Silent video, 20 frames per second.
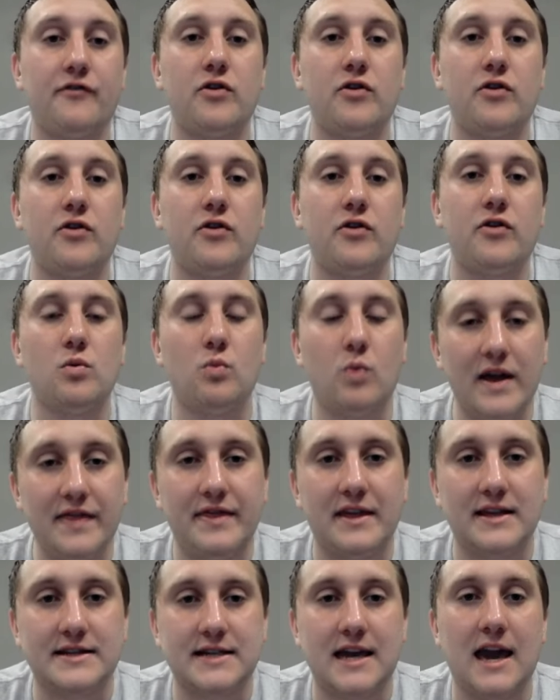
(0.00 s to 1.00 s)
But if you win
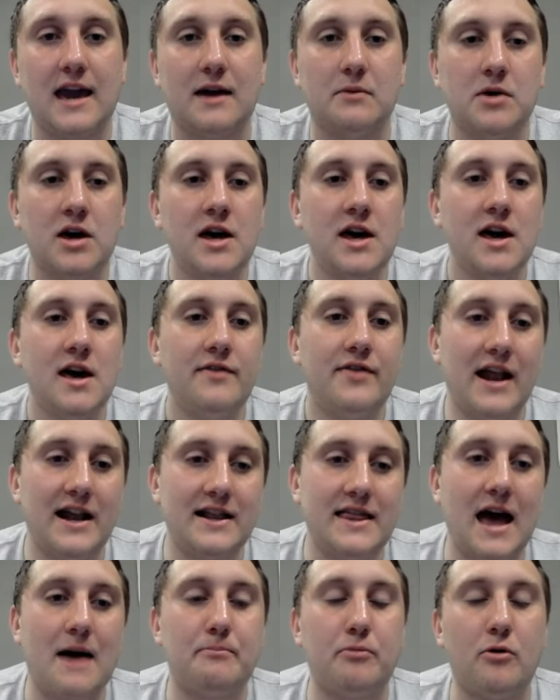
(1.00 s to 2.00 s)
this game, then
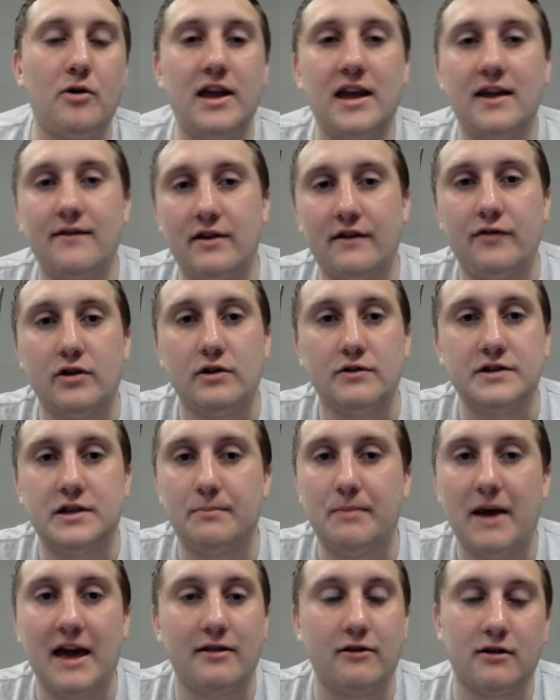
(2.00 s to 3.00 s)
at that point, even if you
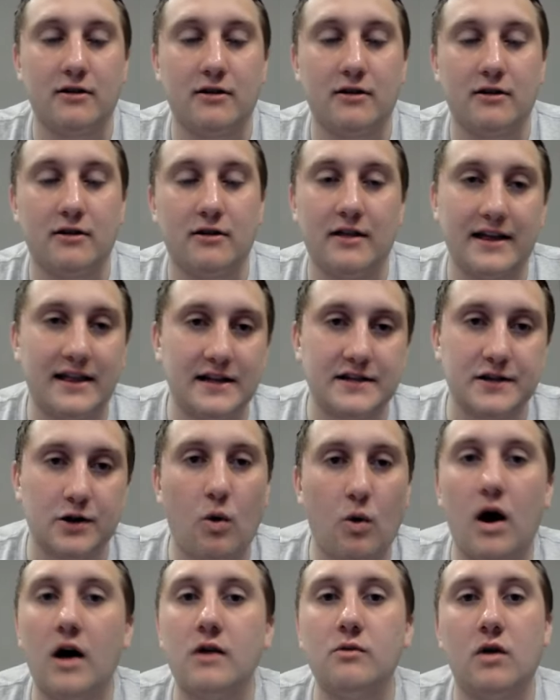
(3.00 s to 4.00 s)
lose to Baylor, like that's a
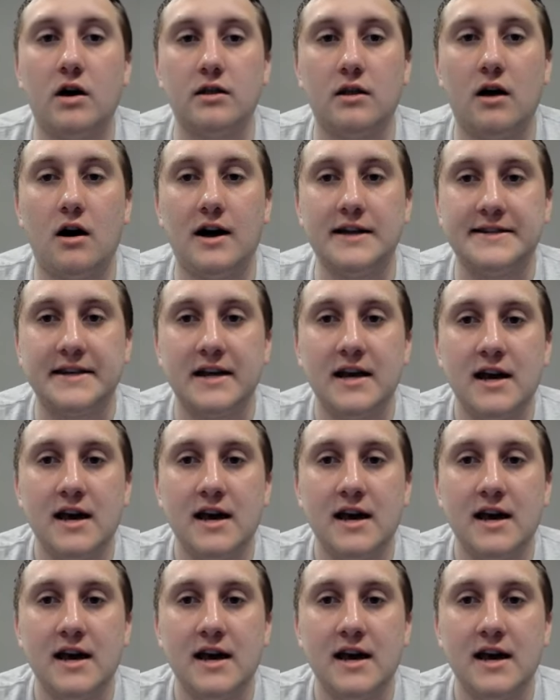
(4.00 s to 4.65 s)
quad one loss,